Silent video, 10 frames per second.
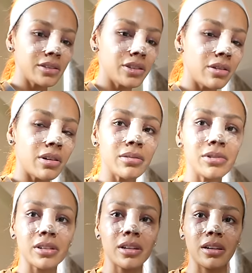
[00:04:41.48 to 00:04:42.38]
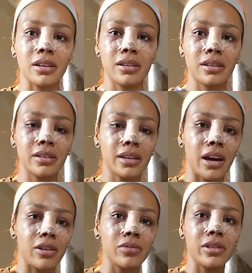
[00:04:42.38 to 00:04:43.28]
You know what, I'm just gonna
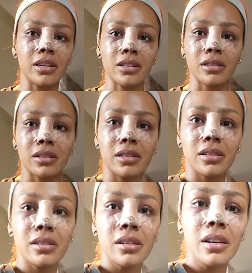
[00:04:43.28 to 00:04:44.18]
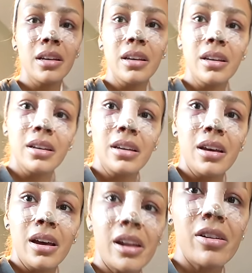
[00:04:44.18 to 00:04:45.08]
get on with this because it's,
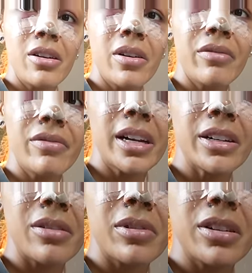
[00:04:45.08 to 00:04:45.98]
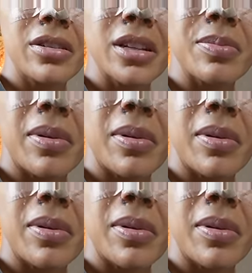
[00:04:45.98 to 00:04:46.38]
I don't know, I really don't wanna do this